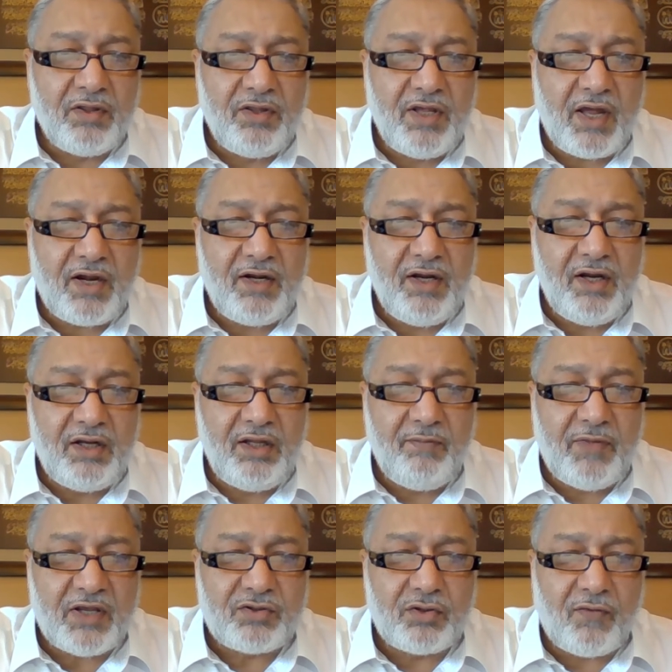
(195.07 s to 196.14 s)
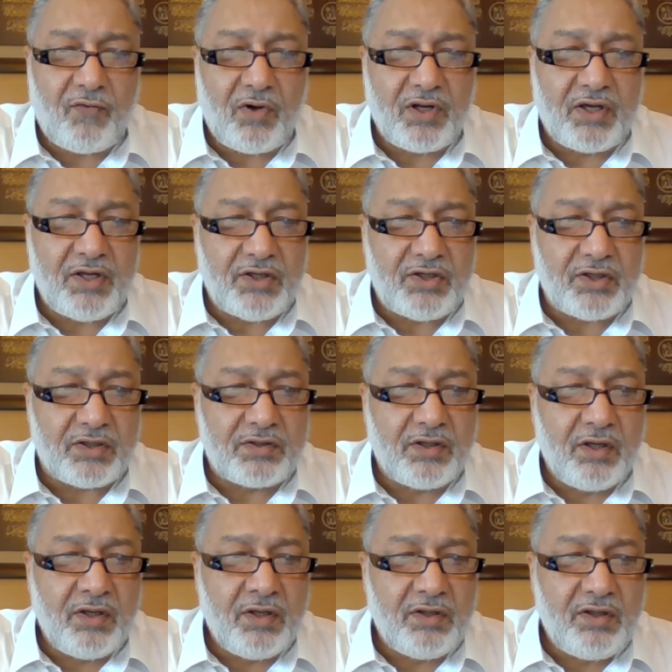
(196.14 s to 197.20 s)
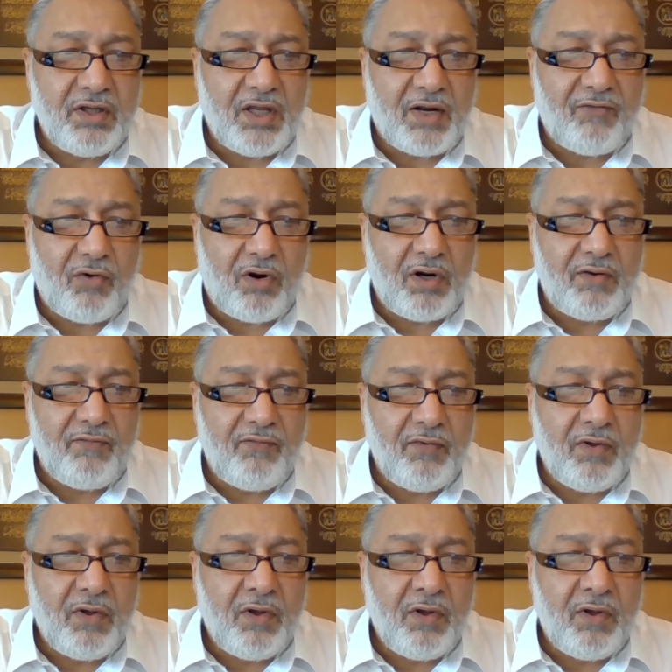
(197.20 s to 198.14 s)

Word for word: they are indeed the best of all creatures. Their reward